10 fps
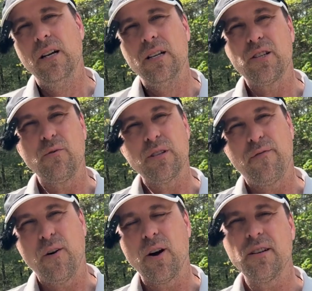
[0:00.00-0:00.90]
So as
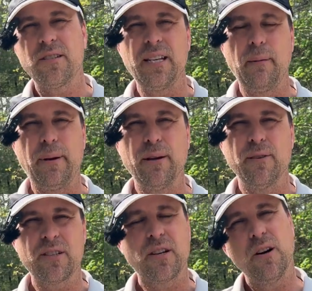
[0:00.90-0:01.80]
far as the
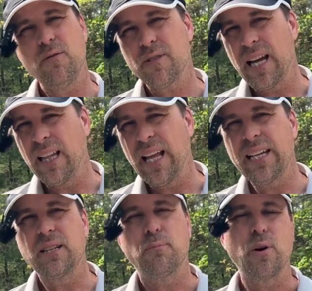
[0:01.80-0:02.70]
appearance goes, I
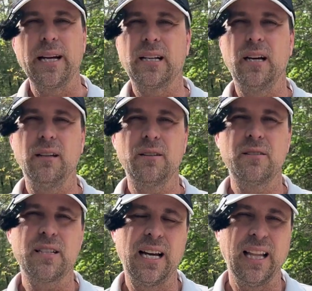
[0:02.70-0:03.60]
like the bright
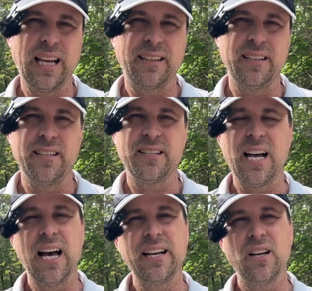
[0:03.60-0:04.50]
colors. I like the
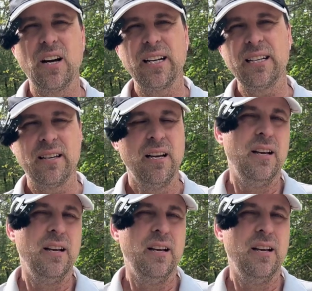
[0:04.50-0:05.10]
design on it.